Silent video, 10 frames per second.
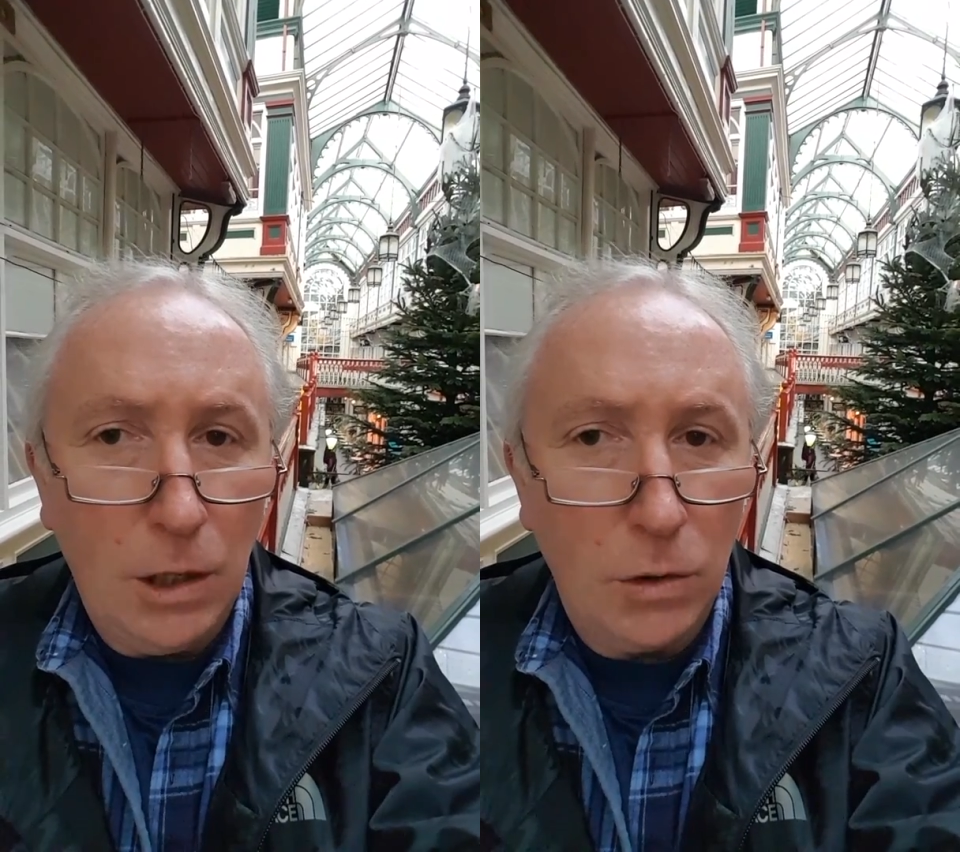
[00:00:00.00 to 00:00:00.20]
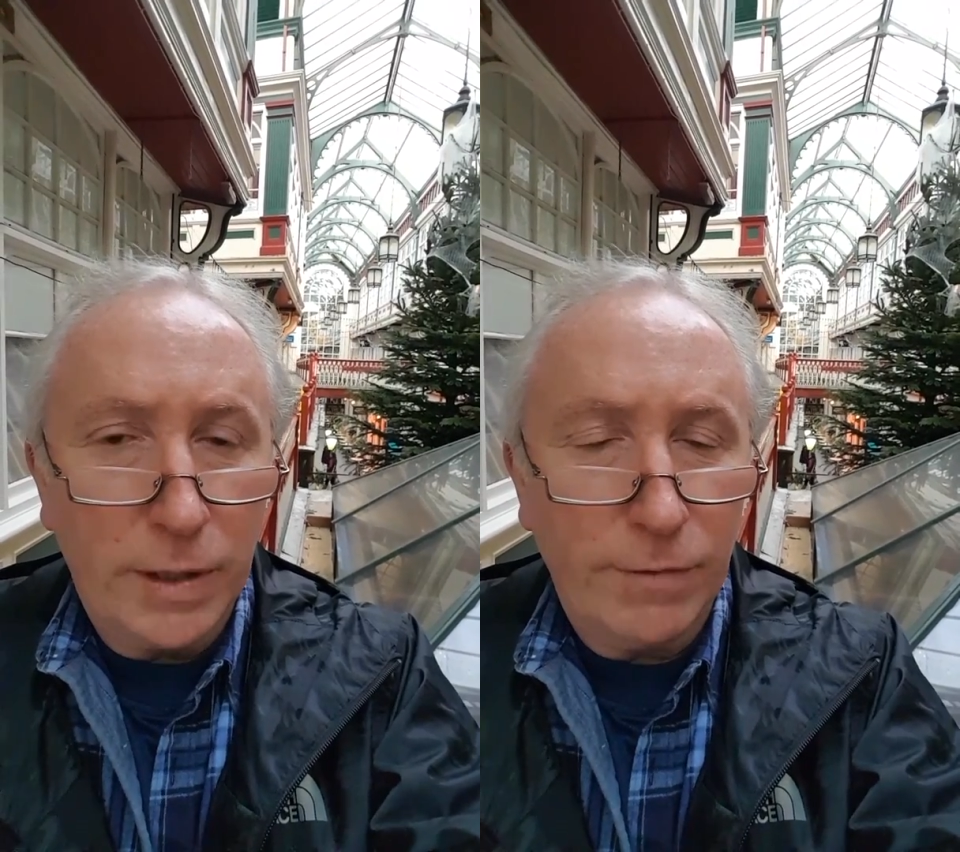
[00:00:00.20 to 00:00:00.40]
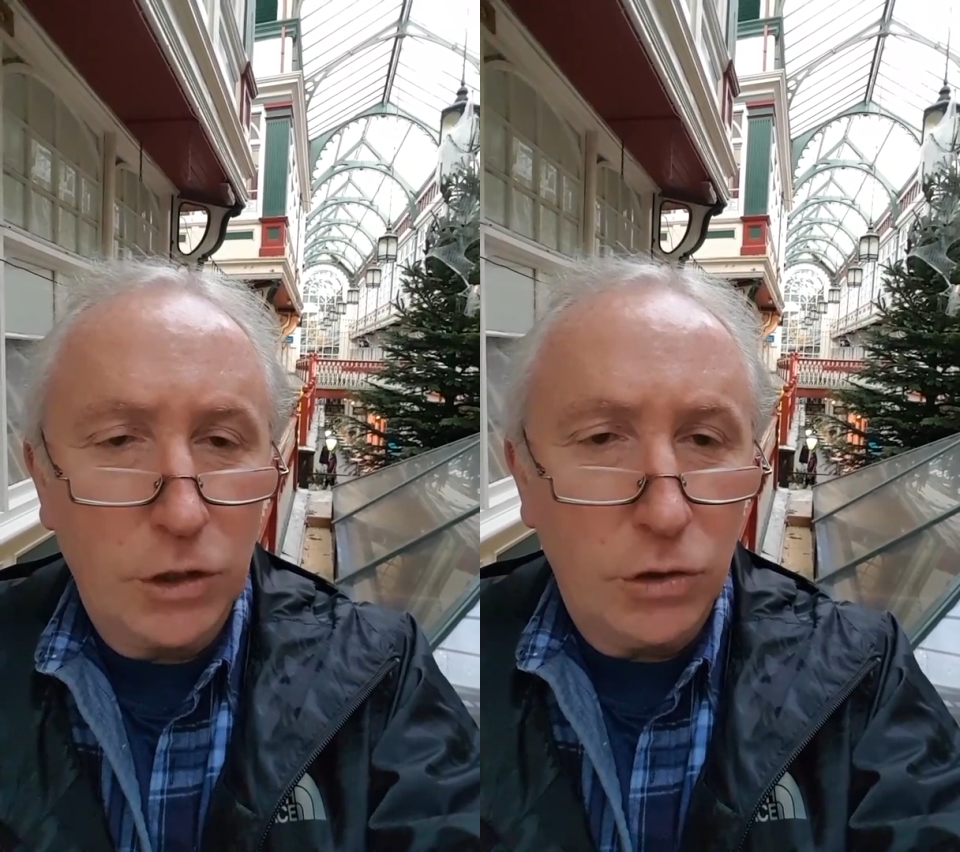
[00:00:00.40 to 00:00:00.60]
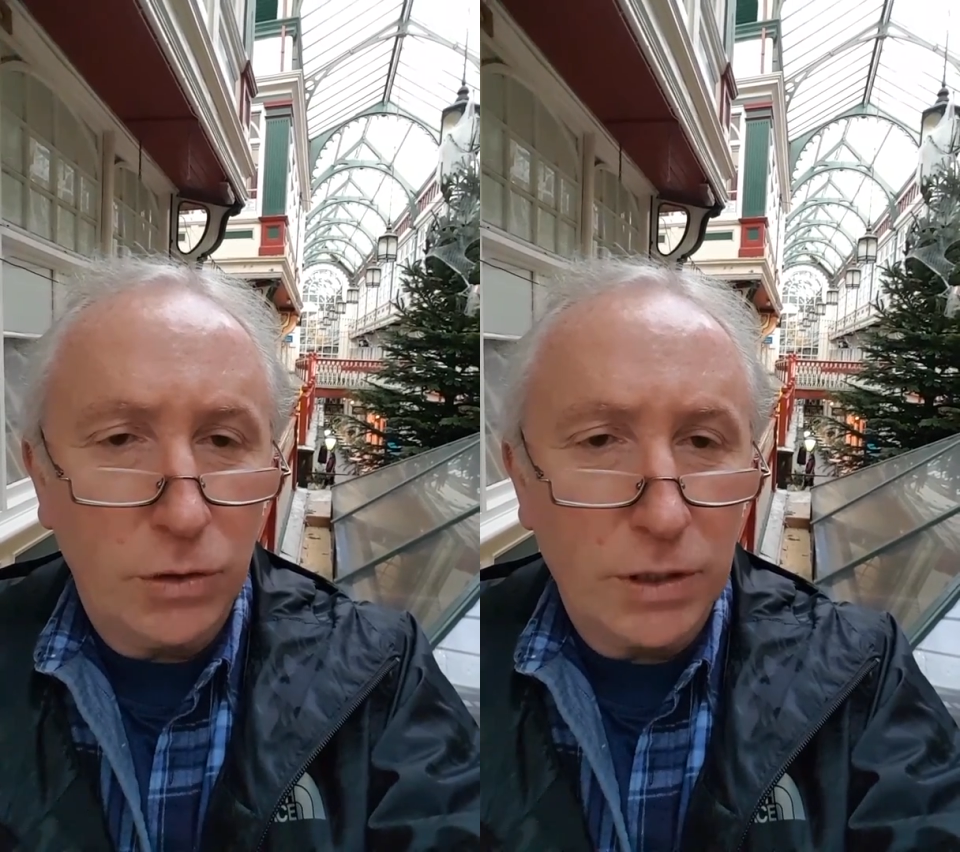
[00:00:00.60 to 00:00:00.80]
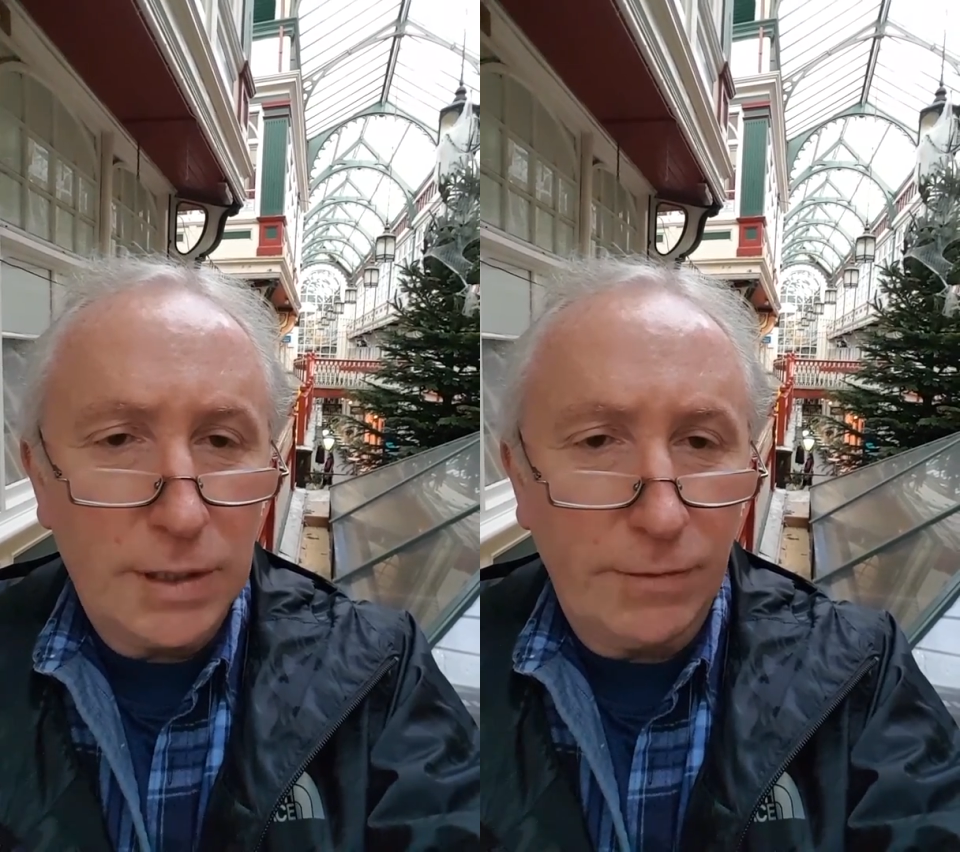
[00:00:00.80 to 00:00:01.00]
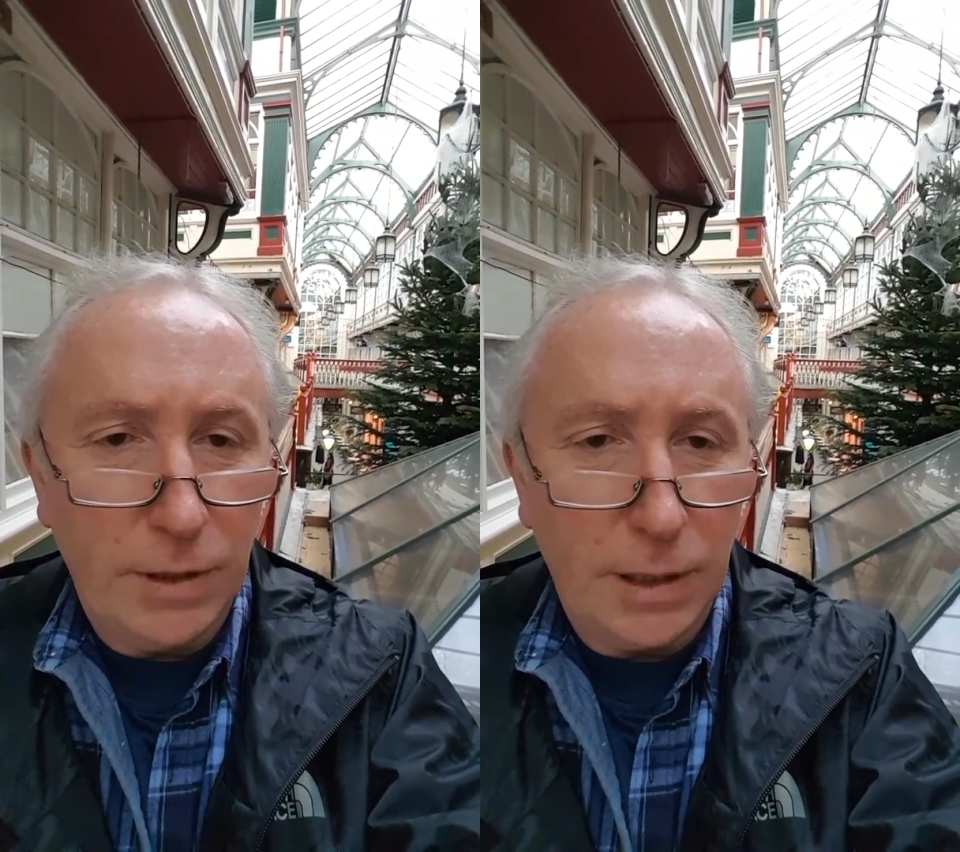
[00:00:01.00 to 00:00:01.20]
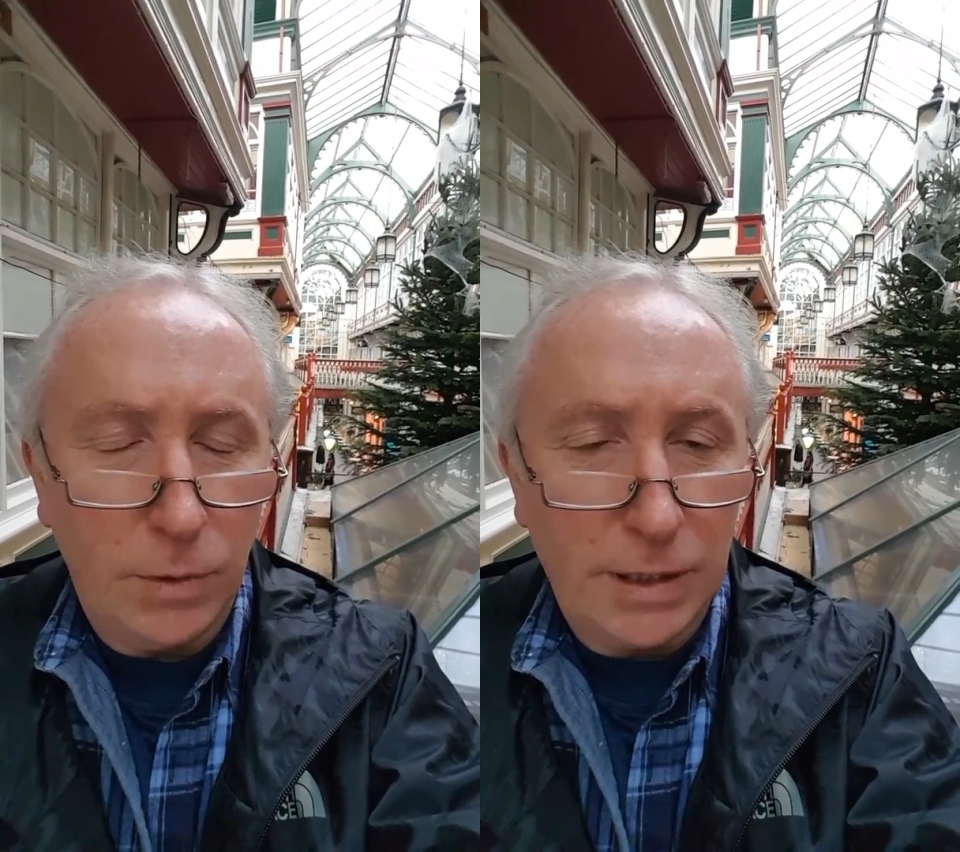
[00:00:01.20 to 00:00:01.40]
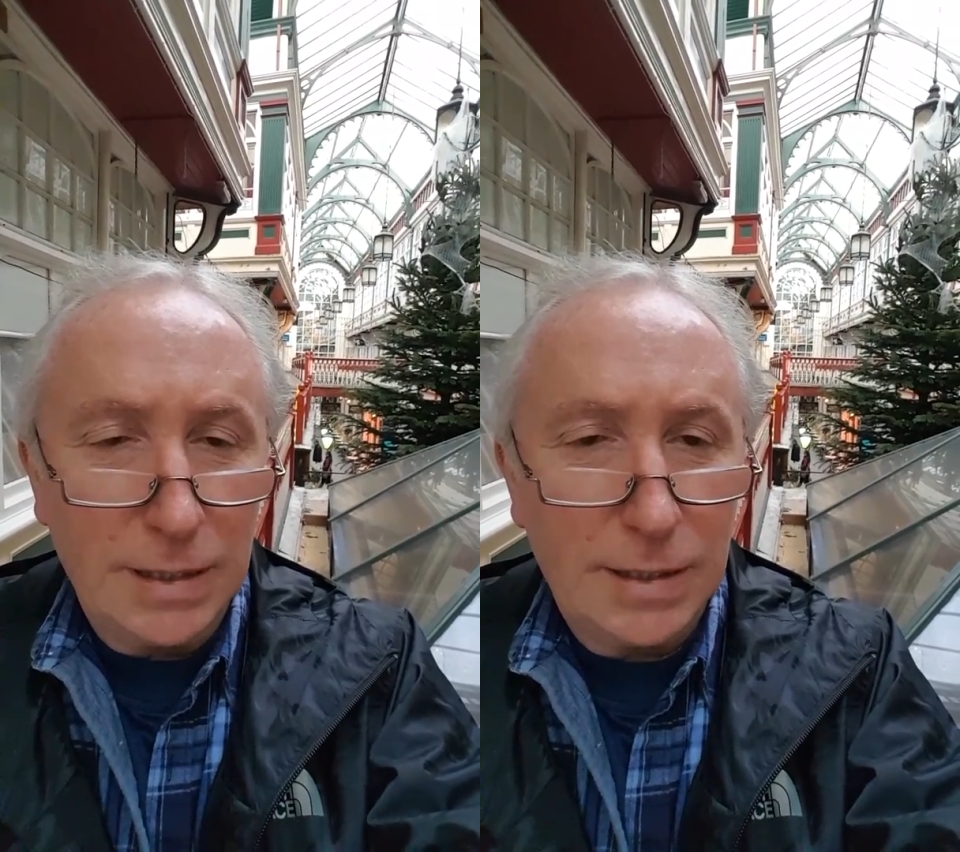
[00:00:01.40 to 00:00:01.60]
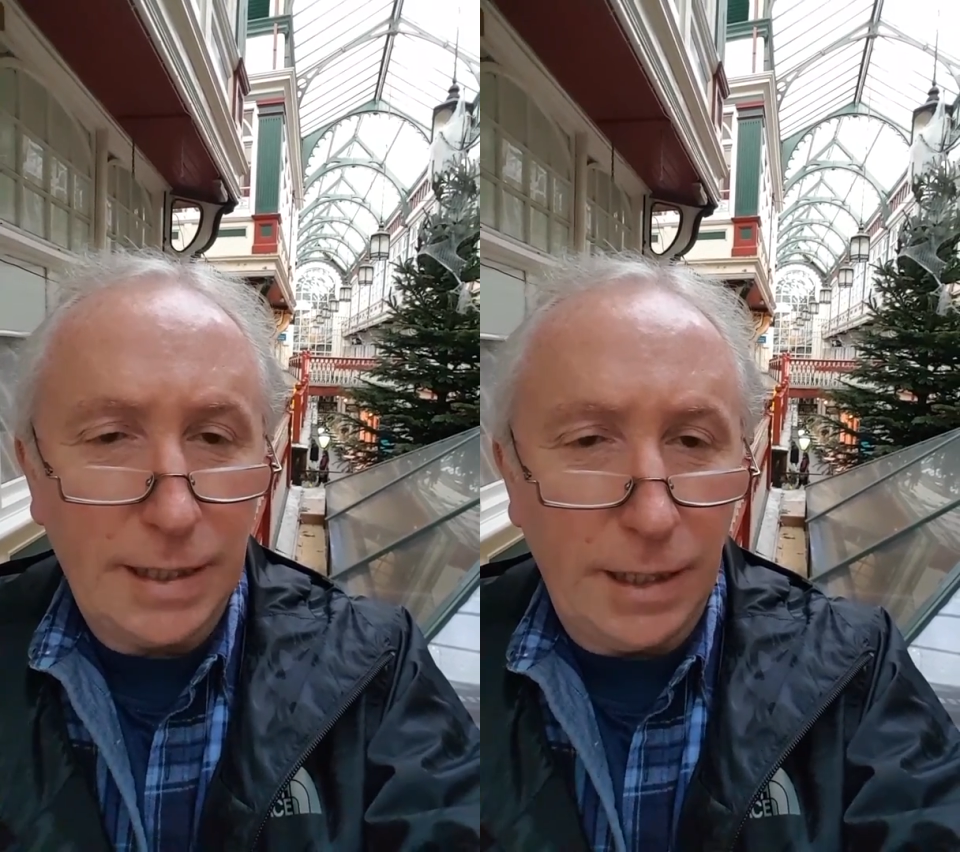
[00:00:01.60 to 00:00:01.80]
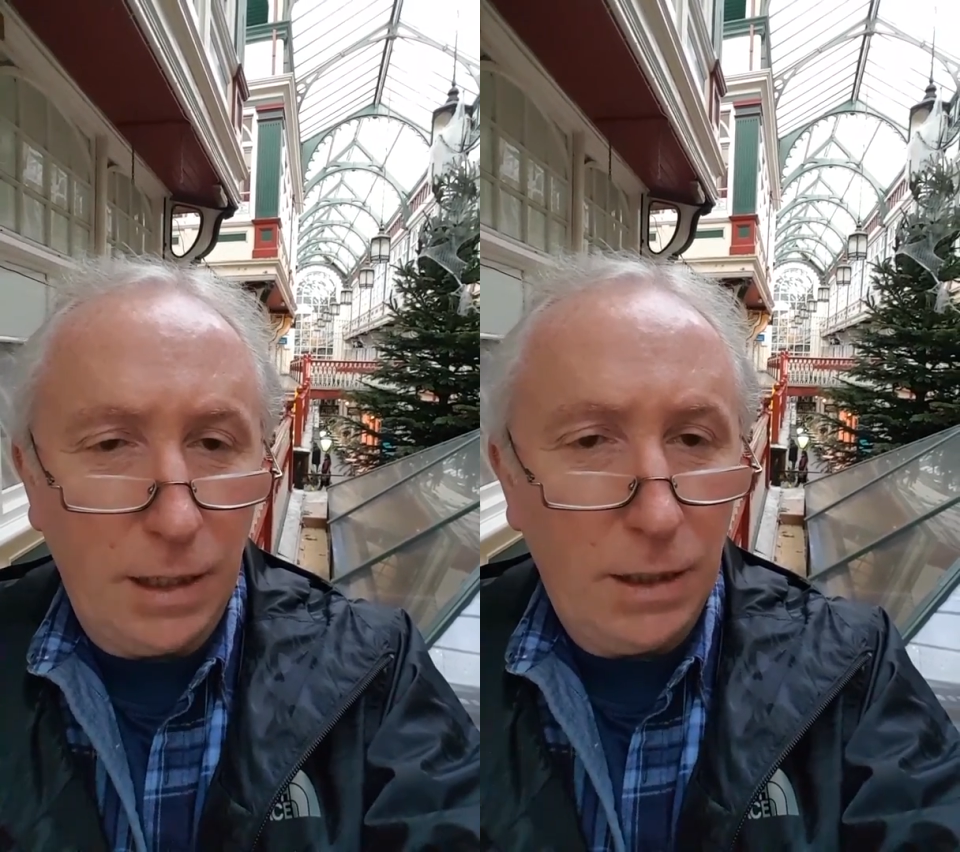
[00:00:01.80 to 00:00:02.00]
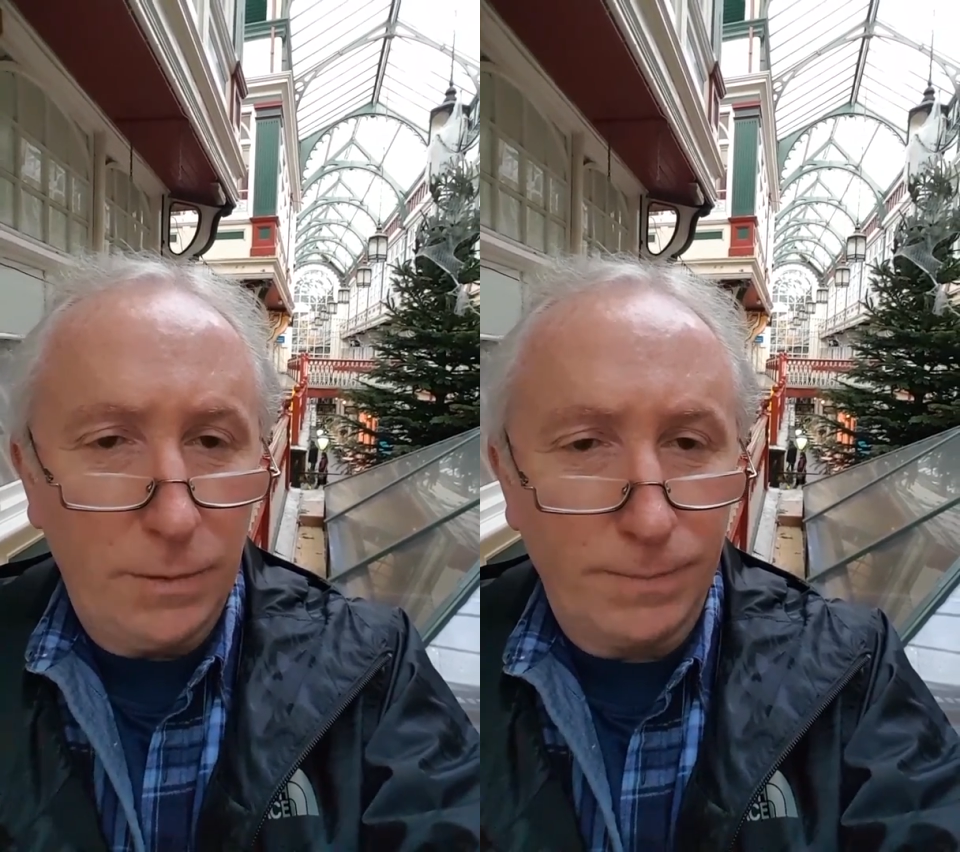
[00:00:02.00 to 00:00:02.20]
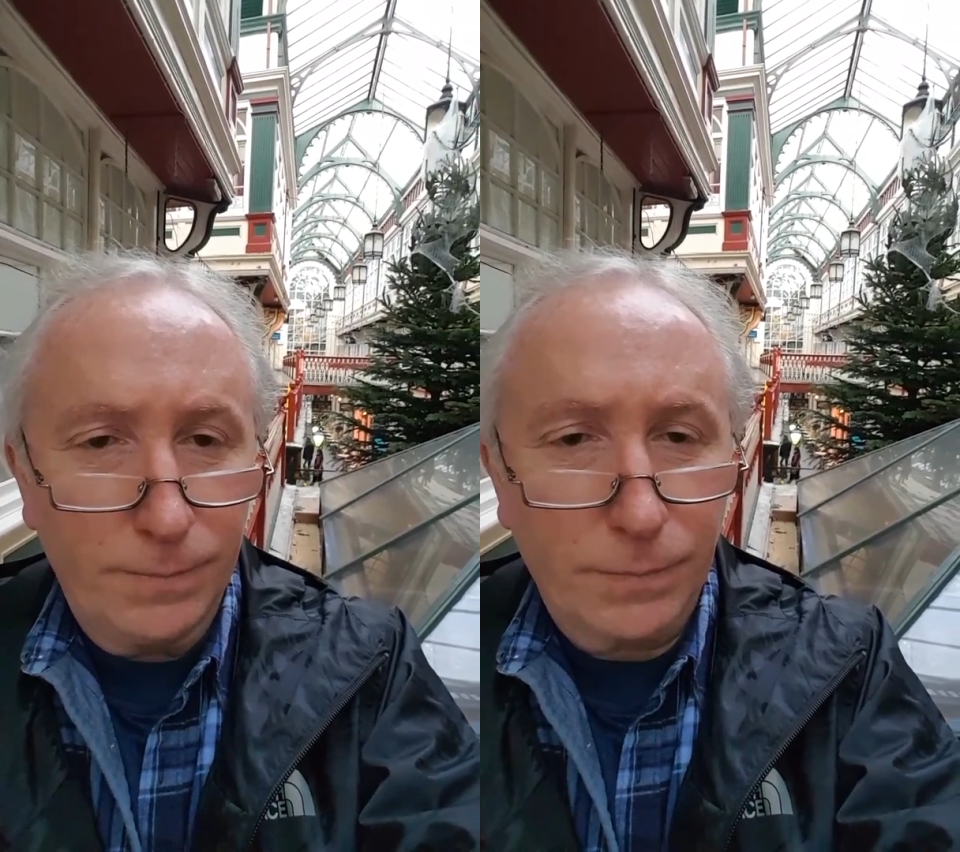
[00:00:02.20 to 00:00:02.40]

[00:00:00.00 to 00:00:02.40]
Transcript: who, given a choice, definitely wanted to stay at home,